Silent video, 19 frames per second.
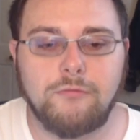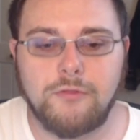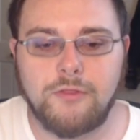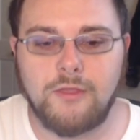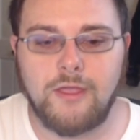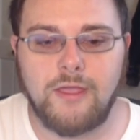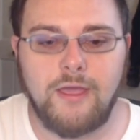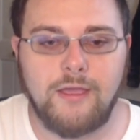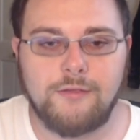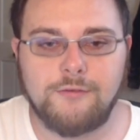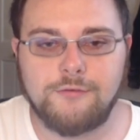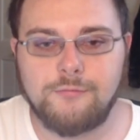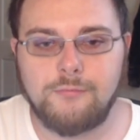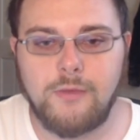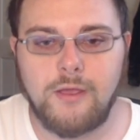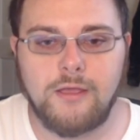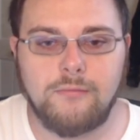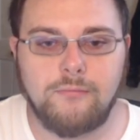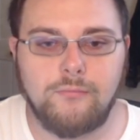the case
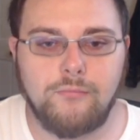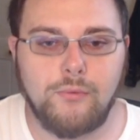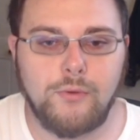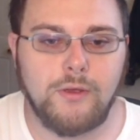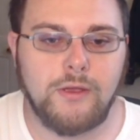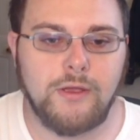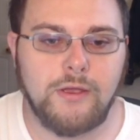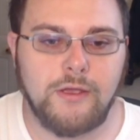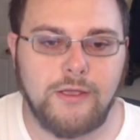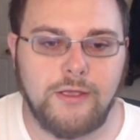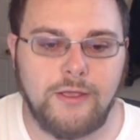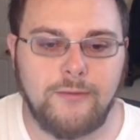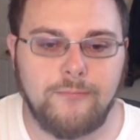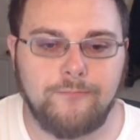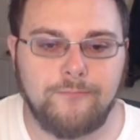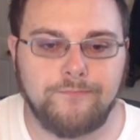may be,